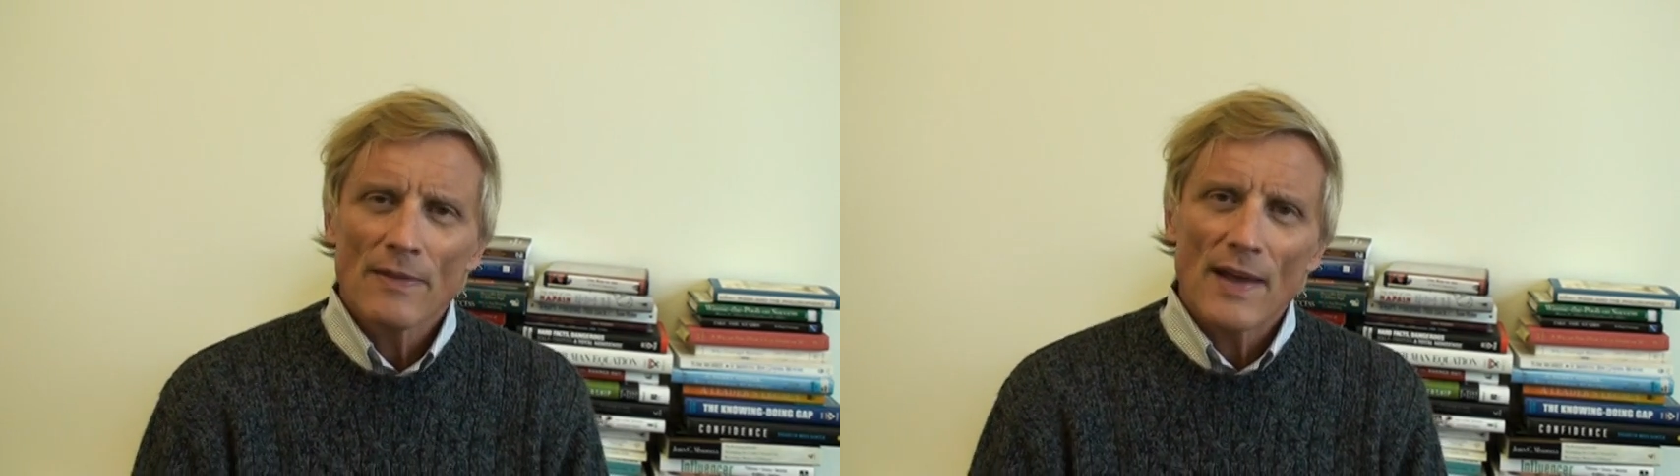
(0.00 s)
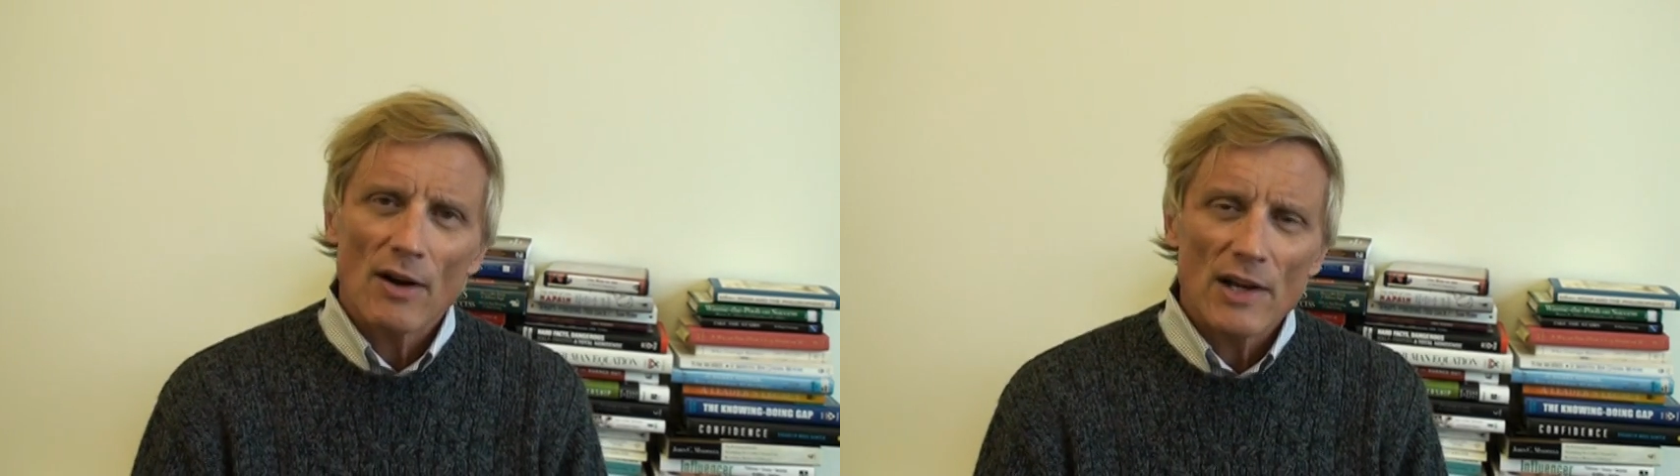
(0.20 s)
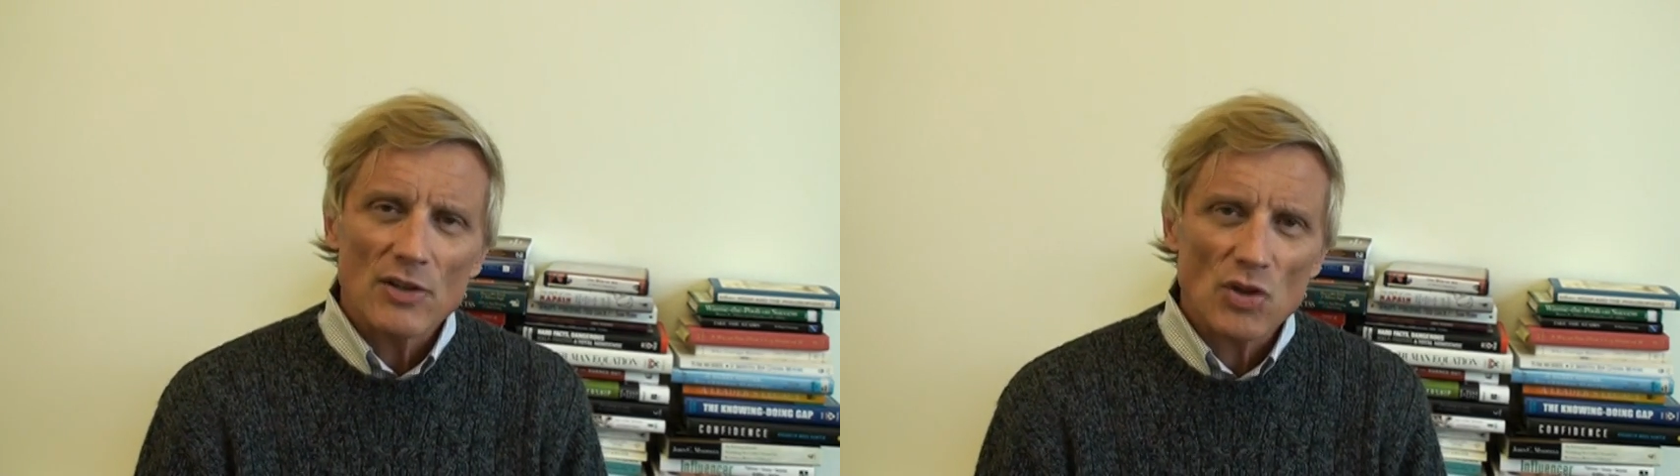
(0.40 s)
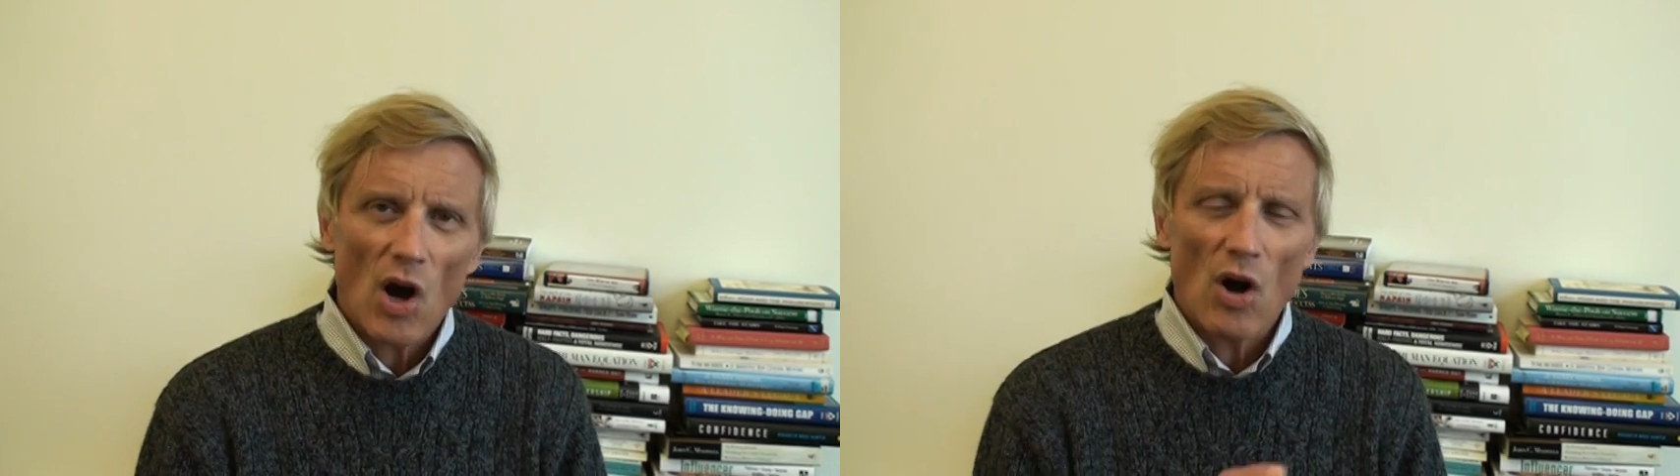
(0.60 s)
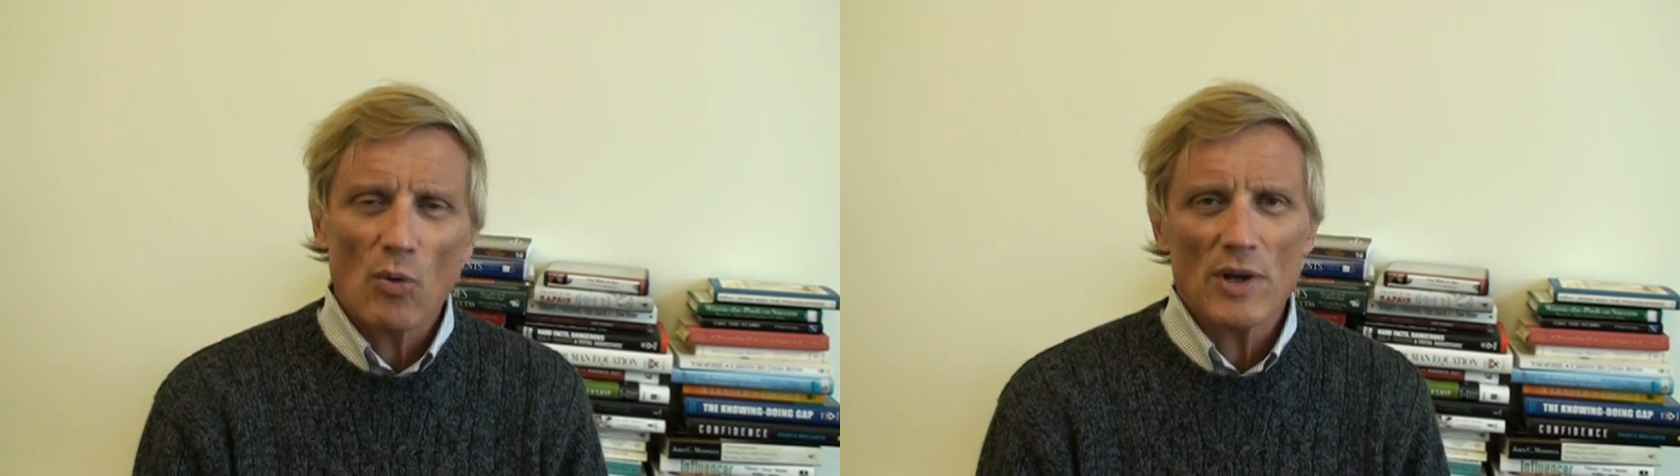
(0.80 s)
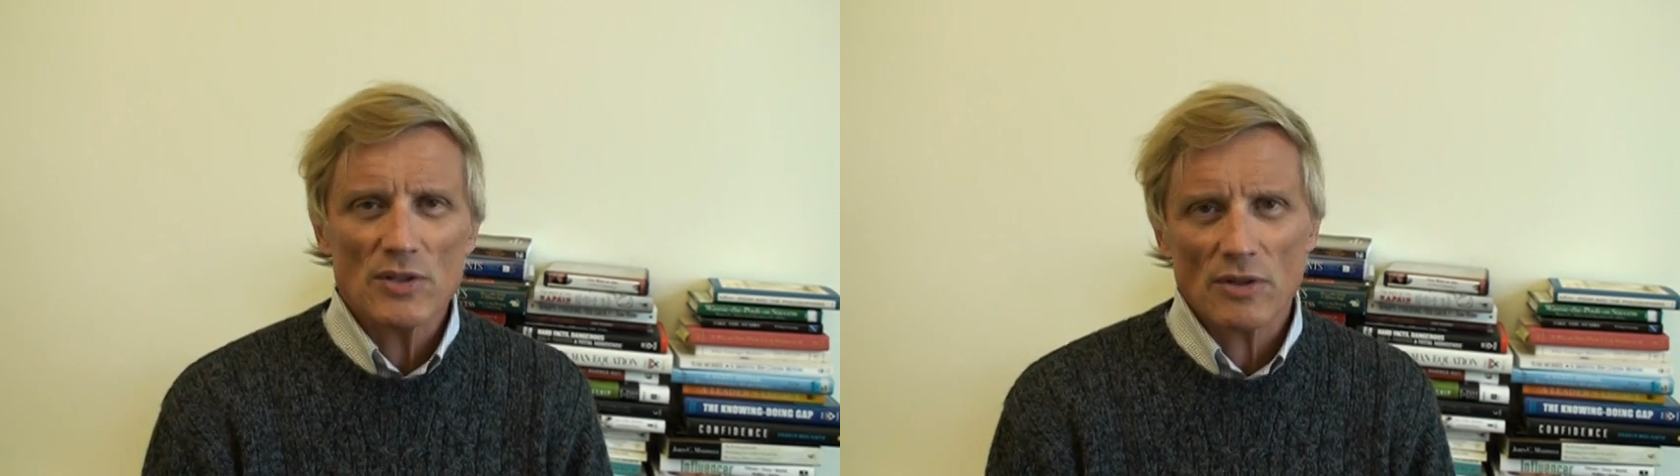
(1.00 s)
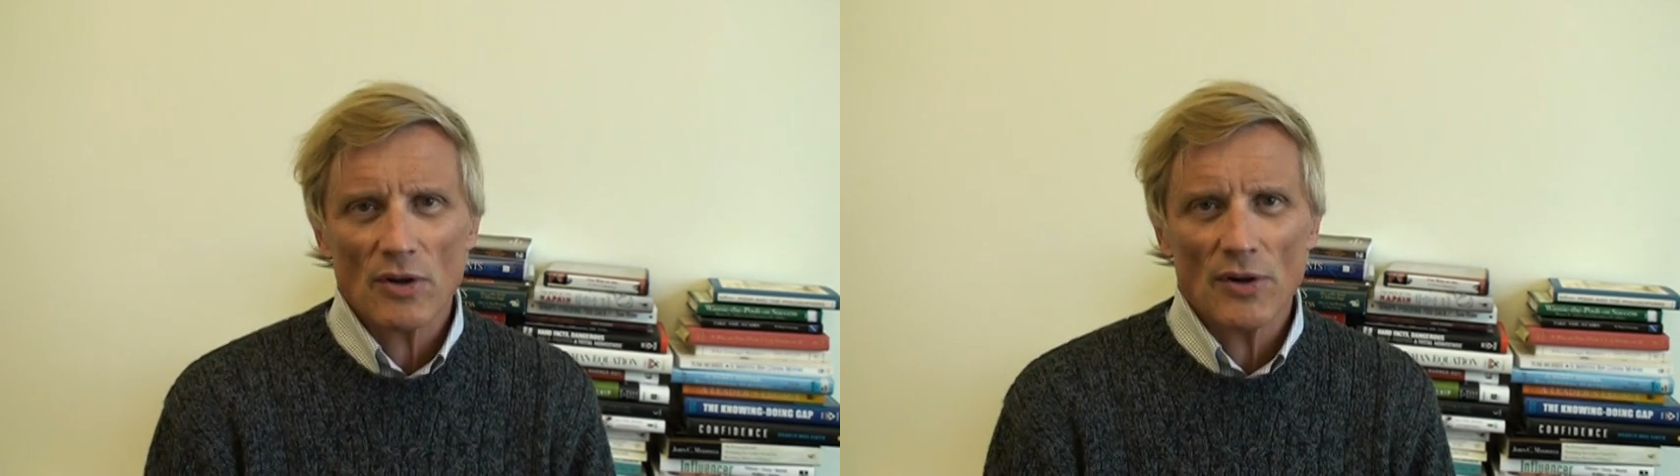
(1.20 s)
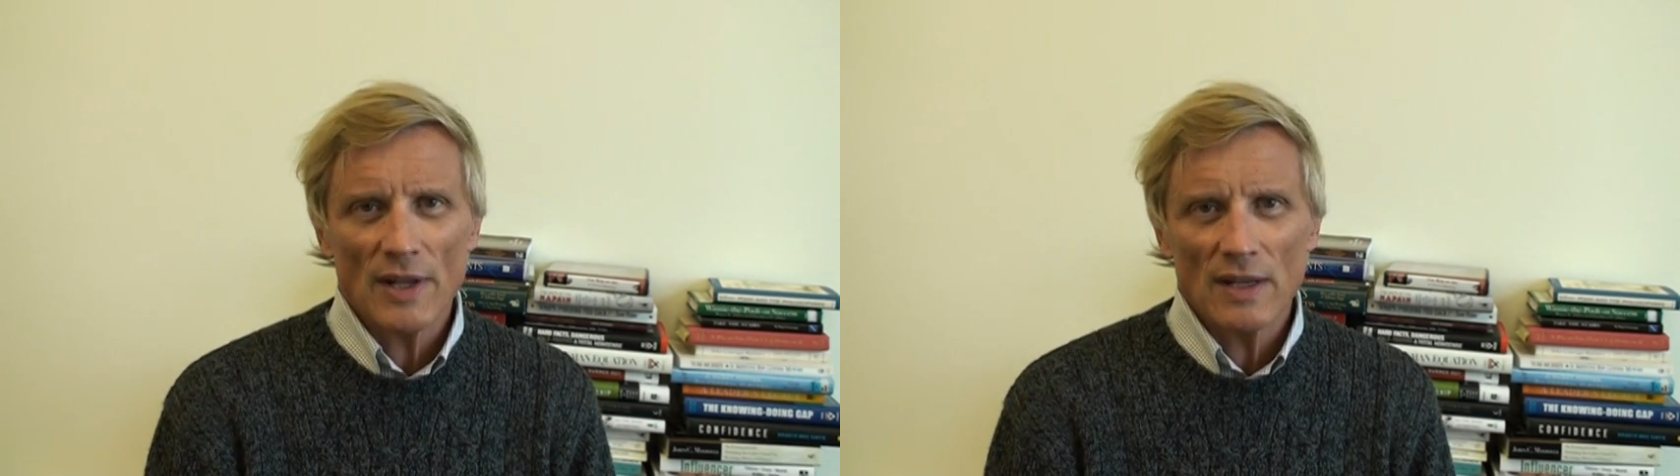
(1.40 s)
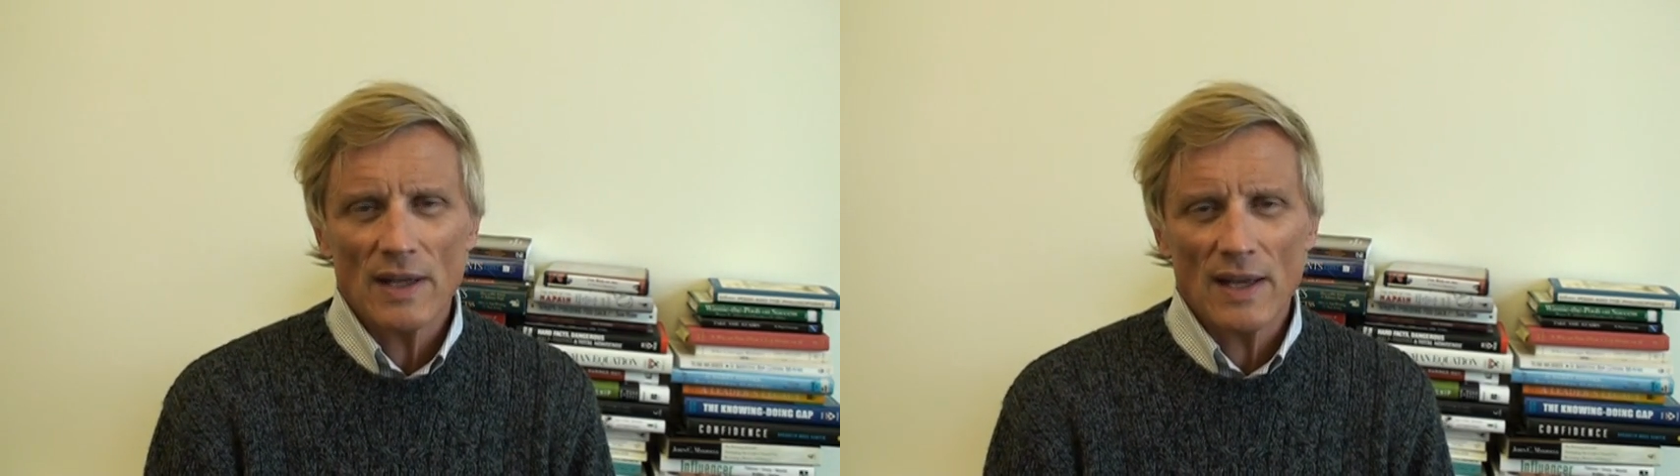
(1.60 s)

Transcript: There is always learning